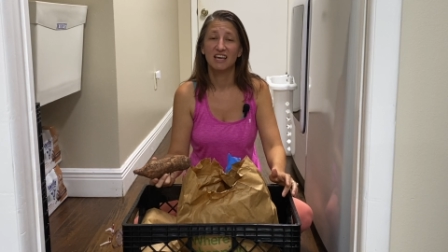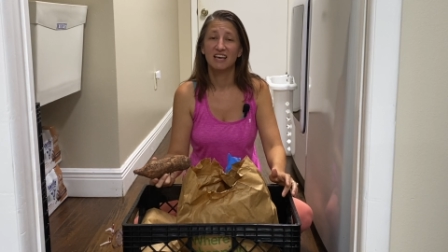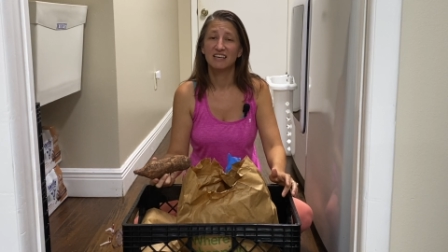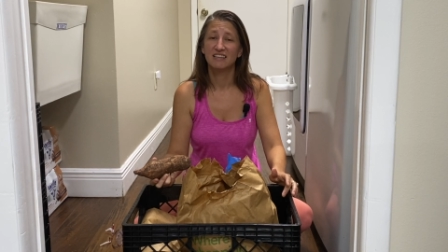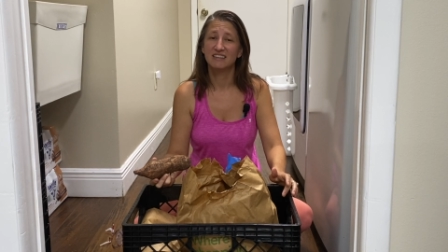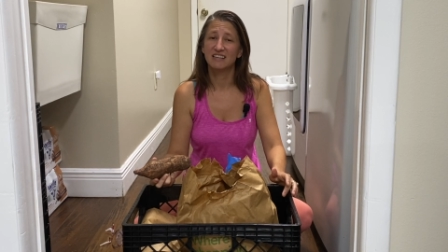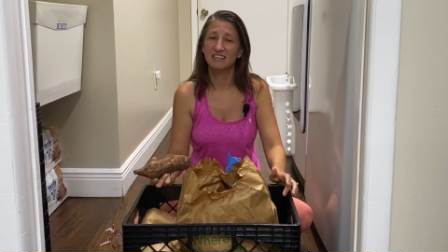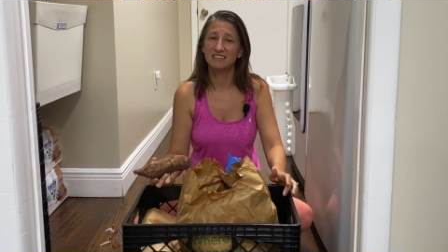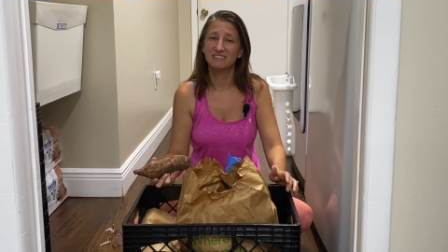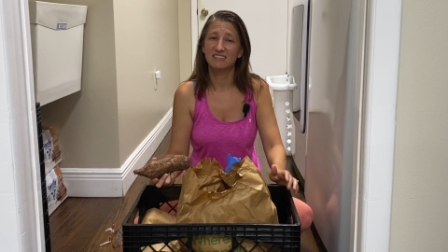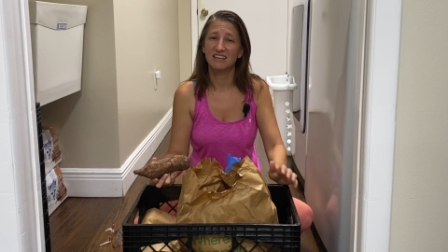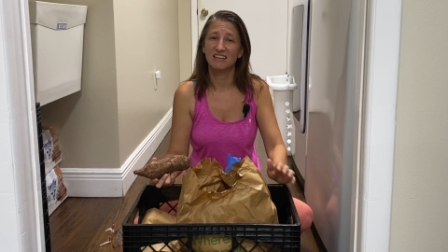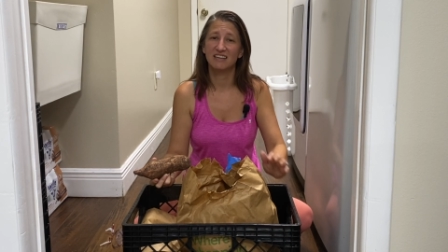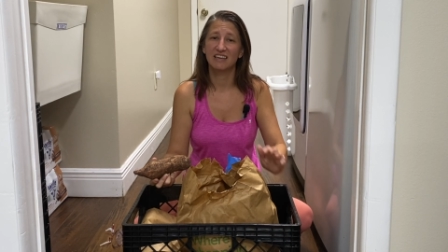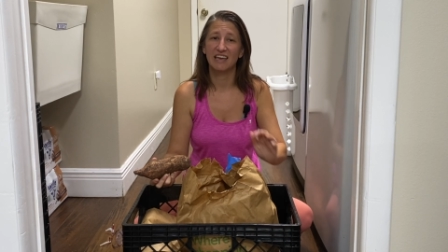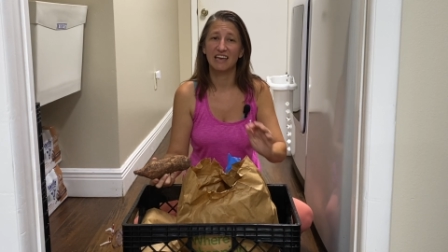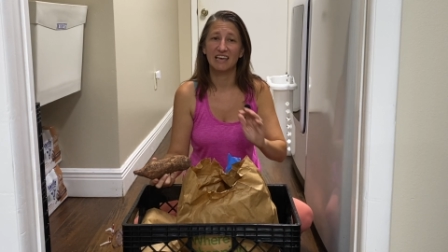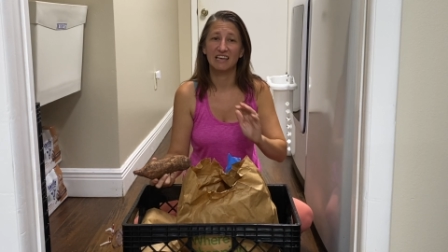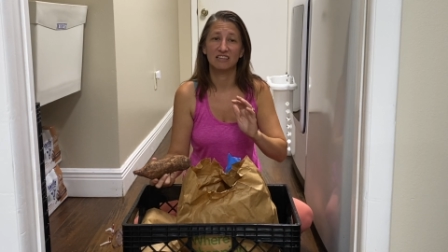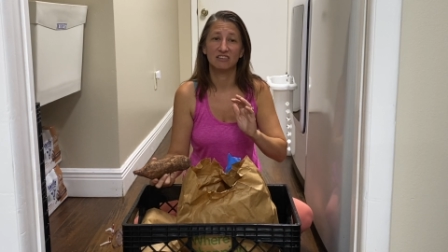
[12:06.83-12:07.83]
They take
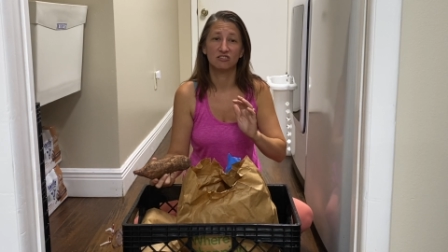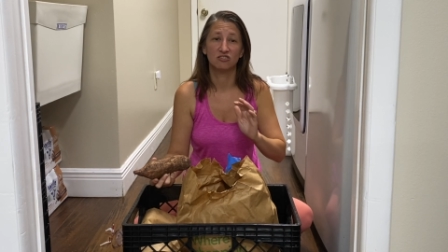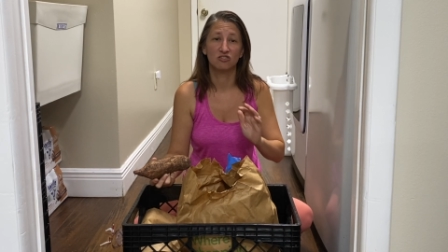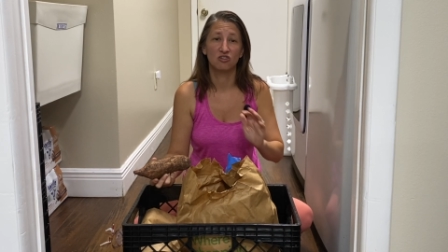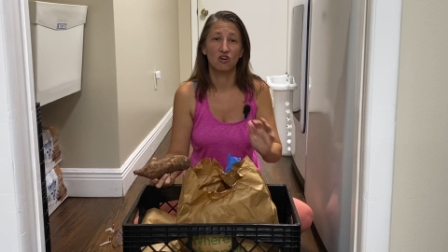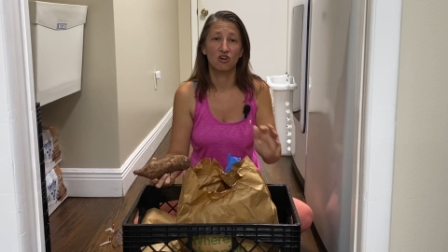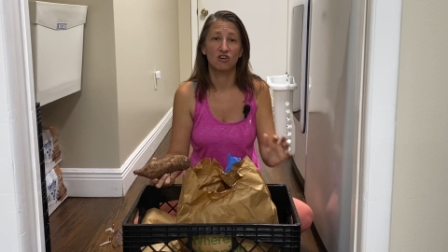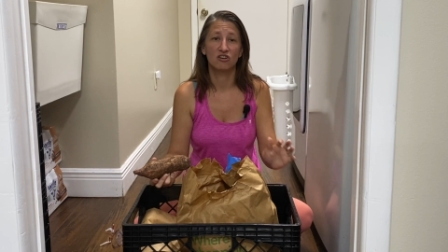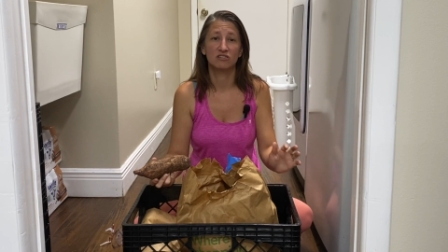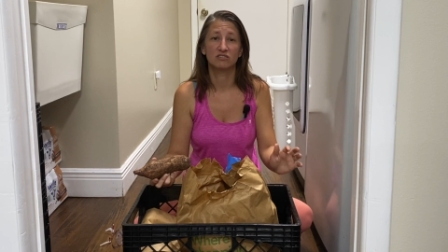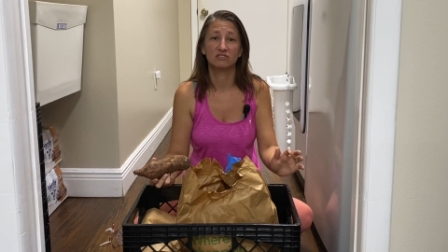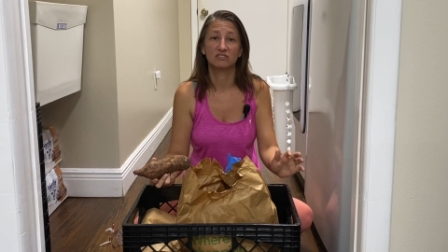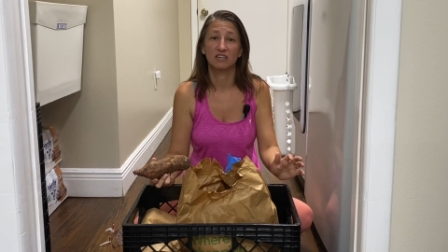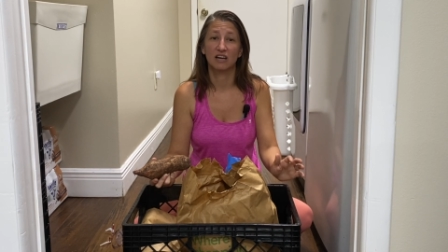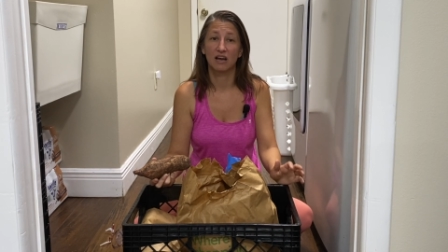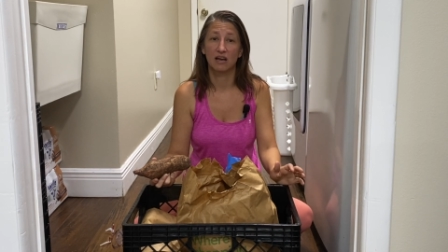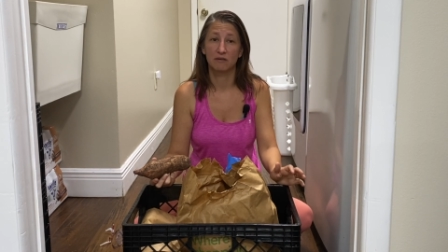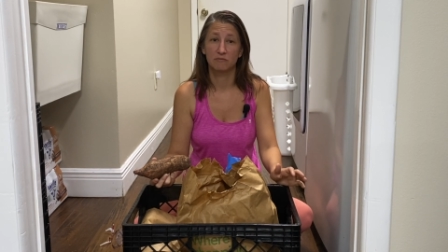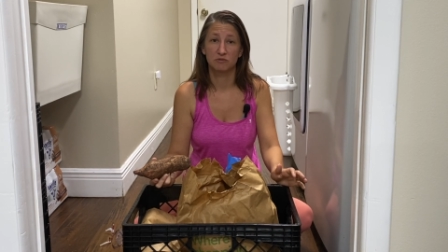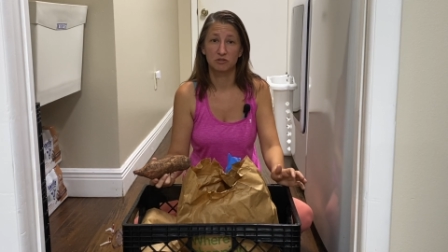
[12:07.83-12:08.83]
a long
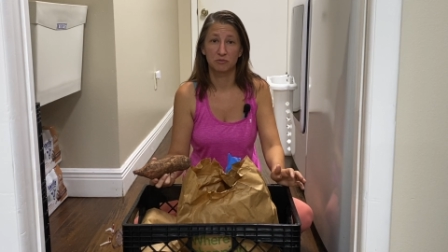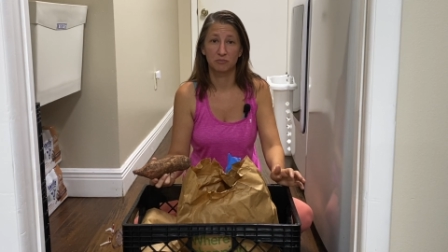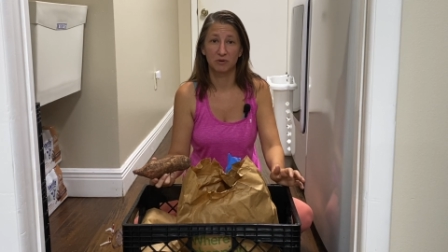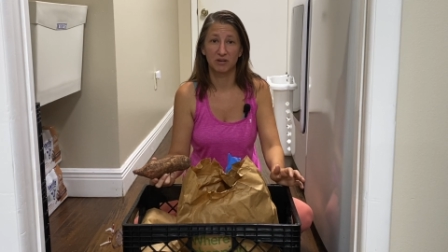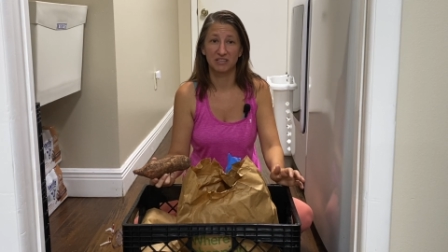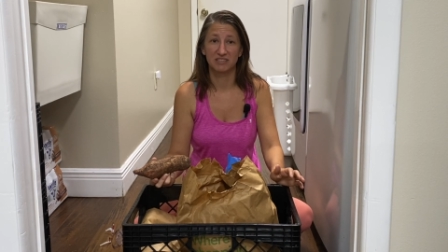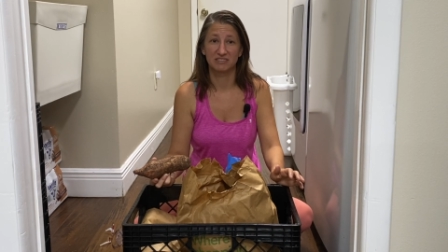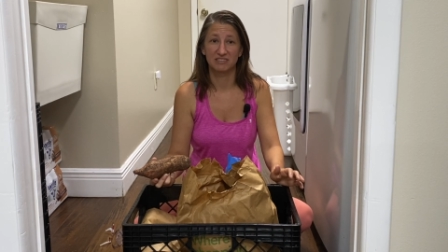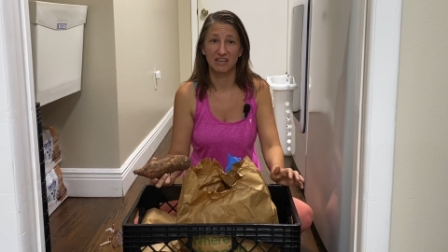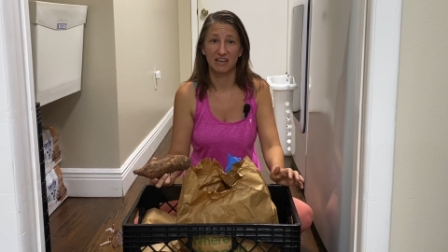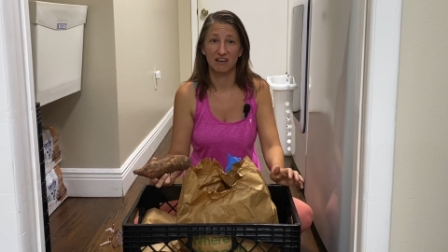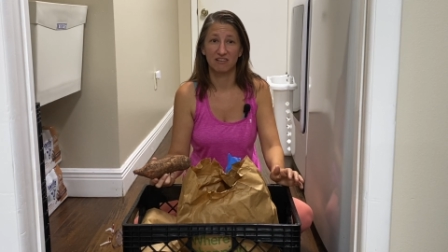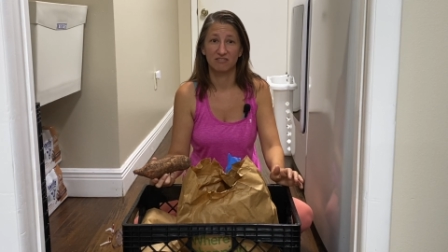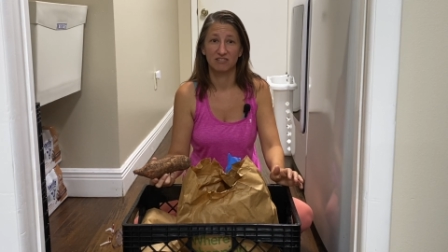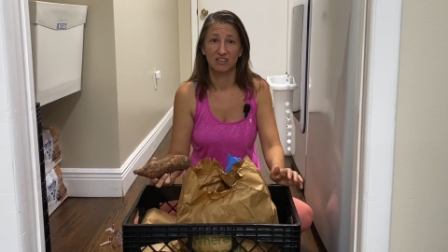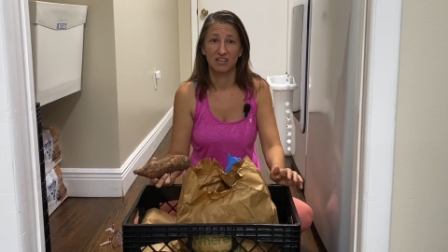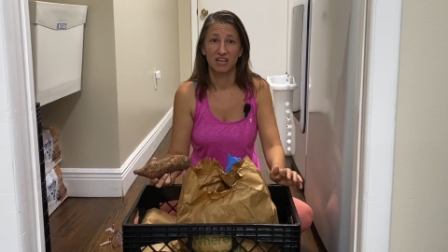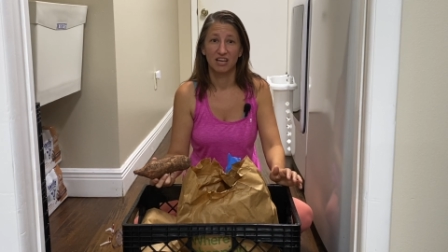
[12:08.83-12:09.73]
time to break down,